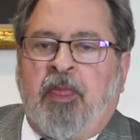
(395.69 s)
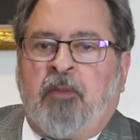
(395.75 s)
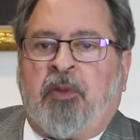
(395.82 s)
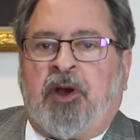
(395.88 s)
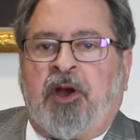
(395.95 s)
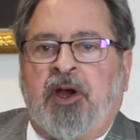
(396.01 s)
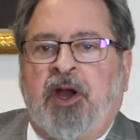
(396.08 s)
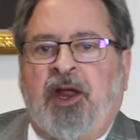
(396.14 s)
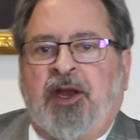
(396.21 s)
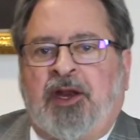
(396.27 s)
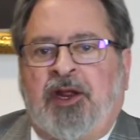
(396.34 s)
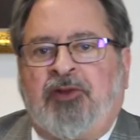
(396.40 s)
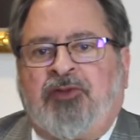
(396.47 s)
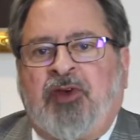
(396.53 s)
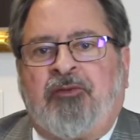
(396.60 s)
But in
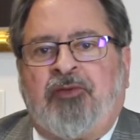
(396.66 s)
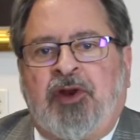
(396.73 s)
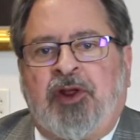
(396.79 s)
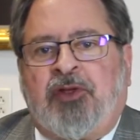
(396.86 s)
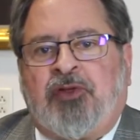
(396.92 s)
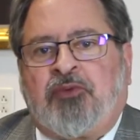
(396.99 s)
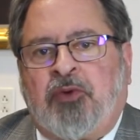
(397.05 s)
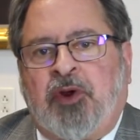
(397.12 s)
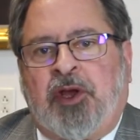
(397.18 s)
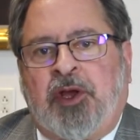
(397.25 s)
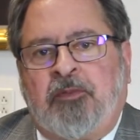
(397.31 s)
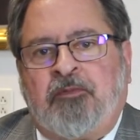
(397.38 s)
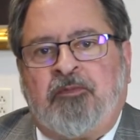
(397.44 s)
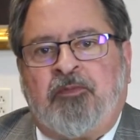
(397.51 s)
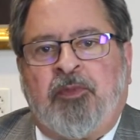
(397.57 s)

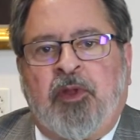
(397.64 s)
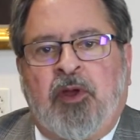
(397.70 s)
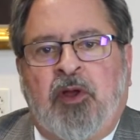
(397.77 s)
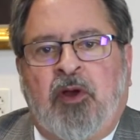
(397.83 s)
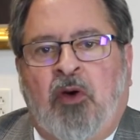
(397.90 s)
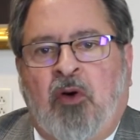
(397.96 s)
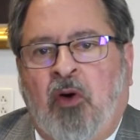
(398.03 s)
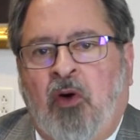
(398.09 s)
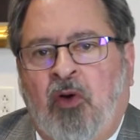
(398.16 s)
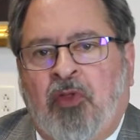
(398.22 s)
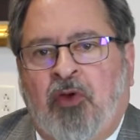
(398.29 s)
1973, all